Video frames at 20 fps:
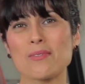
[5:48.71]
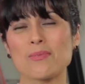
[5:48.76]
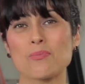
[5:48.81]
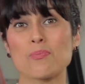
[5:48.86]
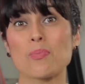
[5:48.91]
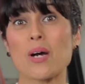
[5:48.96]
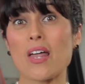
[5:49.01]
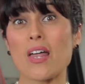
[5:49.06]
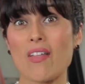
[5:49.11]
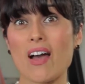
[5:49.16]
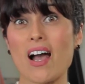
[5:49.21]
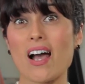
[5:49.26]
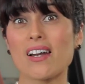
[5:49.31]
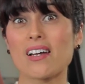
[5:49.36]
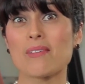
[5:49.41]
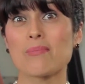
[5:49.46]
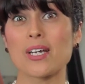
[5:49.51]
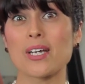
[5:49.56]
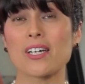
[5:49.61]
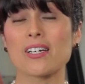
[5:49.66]
And by that,
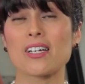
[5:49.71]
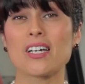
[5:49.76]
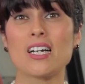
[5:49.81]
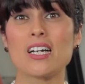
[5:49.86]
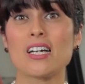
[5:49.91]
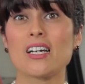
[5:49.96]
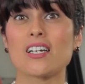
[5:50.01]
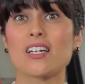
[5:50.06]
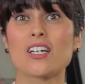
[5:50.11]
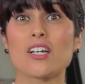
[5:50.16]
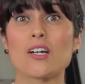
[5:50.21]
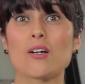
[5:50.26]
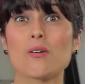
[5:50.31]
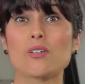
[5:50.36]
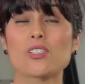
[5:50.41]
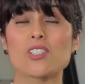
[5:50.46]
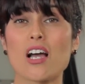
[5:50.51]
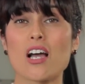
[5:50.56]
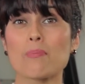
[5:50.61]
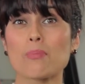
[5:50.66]
I mean,
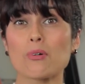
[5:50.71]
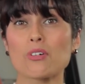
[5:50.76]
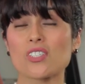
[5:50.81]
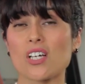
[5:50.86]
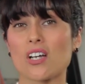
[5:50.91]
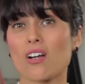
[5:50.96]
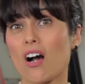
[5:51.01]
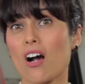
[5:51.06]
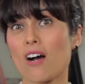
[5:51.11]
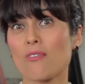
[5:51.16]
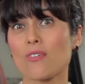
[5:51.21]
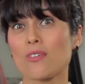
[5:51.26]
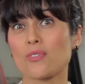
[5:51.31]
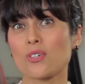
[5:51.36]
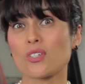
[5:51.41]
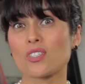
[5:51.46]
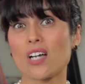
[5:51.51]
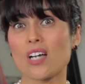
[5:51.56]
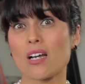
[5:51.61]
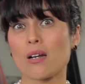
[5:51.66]
10% off if
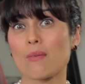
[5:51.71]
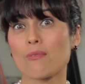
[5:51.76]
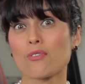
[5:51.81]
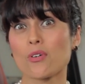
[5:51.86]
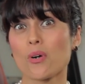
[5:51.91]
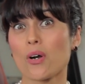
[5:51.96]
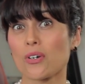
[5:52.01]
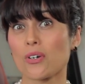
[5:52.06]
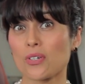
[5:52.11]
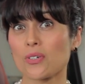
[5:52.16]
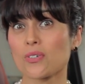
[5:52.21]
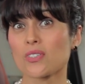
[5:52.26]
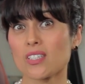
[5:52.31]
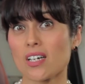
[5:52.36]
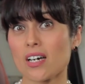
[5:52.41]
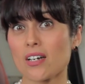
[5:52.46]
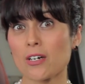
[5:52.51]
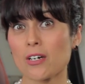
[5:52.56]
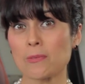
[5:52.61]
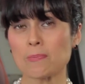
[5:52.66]
you sign up for our
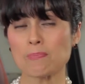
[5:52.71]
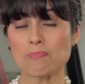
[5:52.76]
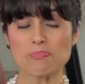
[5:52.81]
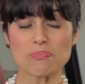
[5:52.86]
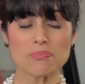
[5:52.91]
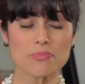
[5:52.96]
newsletter.